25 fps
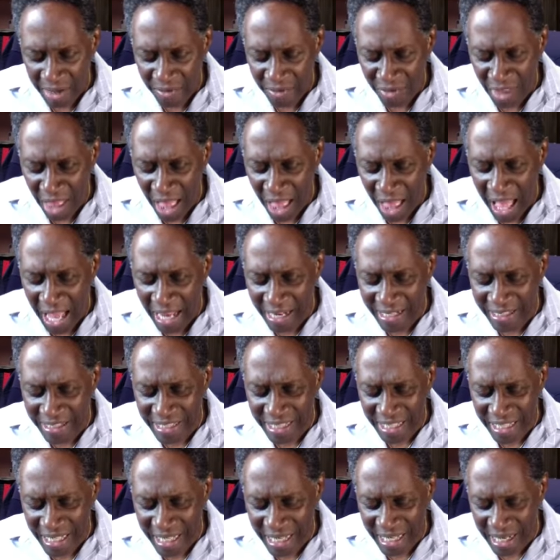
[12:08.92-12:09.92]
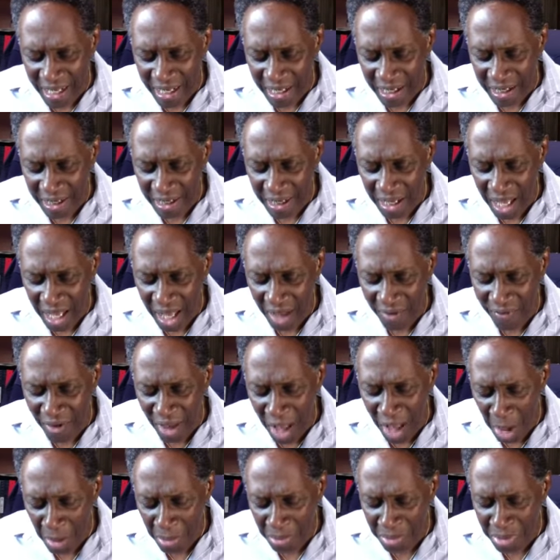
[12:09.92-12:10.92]
The idea of
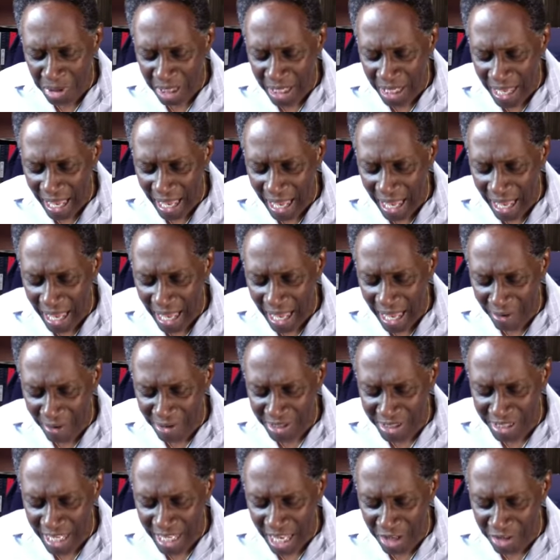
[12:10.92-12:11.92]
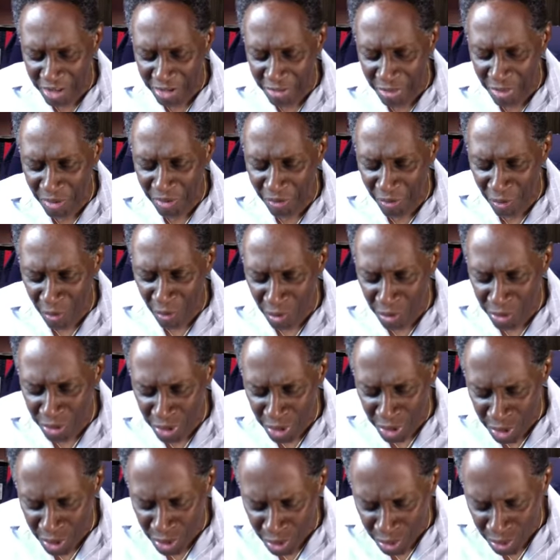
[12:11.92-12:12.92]
humbling ourselves before
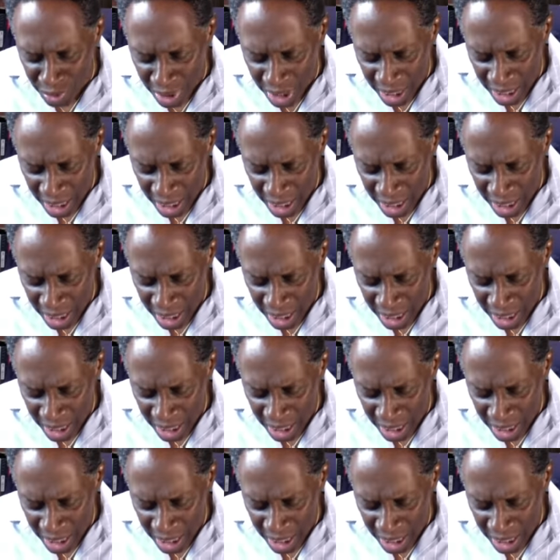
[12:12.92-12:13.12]
you